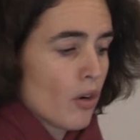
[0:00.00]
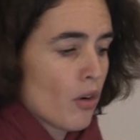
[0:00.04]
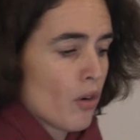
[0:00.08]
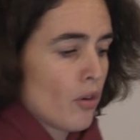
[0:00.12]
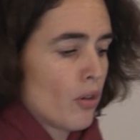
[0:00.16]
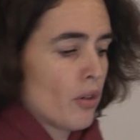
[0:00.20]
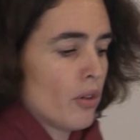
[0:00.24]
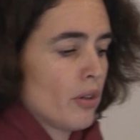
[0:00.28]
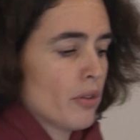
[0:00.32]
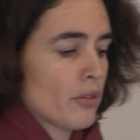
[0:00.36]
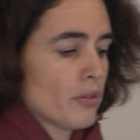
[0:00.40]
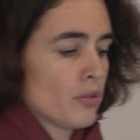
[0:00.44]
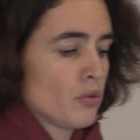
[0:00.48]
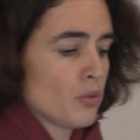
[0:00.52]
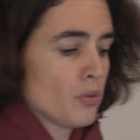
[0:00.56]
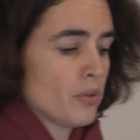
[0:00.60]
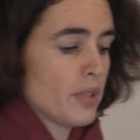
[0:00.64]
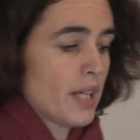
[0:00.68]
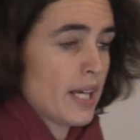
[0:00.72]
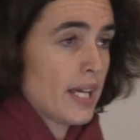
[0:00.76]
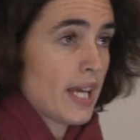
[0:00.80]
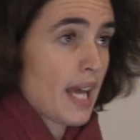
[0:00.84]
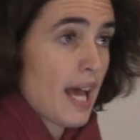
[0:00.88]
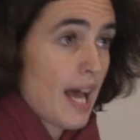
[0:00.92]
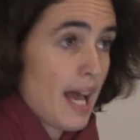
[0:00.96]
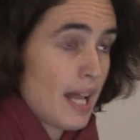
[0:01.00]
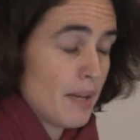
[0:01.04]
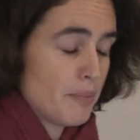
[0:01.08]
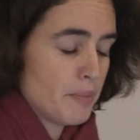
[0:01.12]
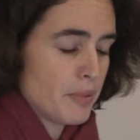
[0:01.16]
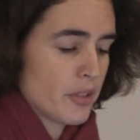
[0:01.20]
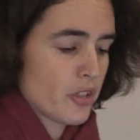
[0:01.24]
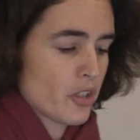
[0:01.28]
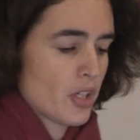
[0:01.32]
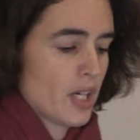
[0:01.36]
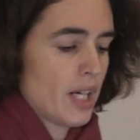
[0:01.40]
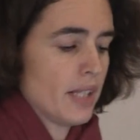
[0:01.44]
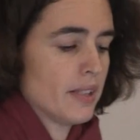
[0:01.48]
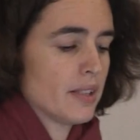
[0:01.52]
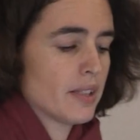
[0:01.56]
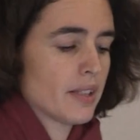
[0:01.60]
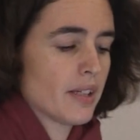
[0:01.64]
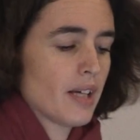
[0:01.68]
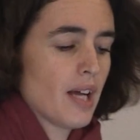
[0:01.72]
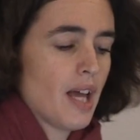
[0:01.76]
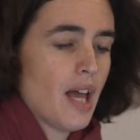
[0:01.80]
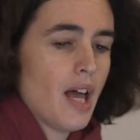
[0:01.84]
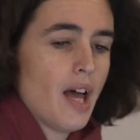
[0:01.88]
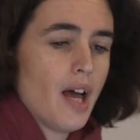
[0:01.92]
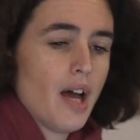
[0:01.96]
or do they help each other?